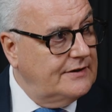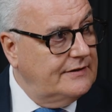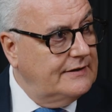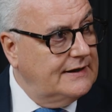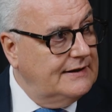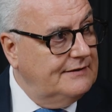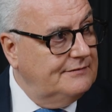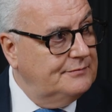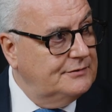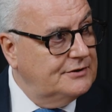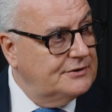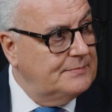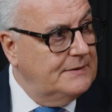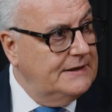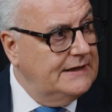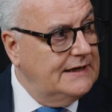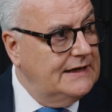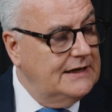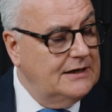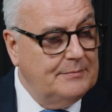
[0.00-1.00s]
that the government's
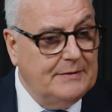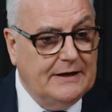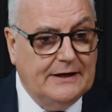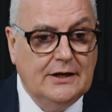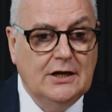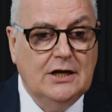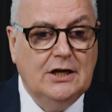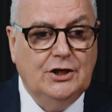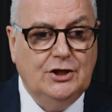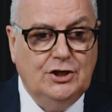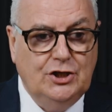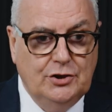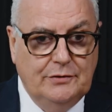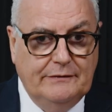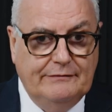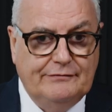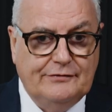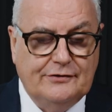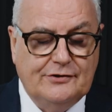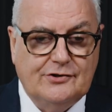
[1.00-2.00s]
making about new
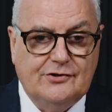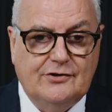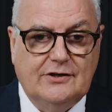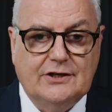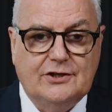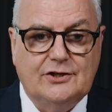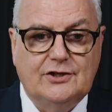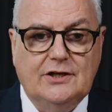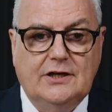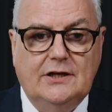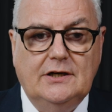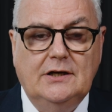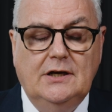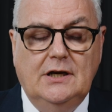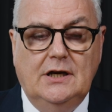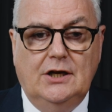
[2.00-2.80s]
infrastructure,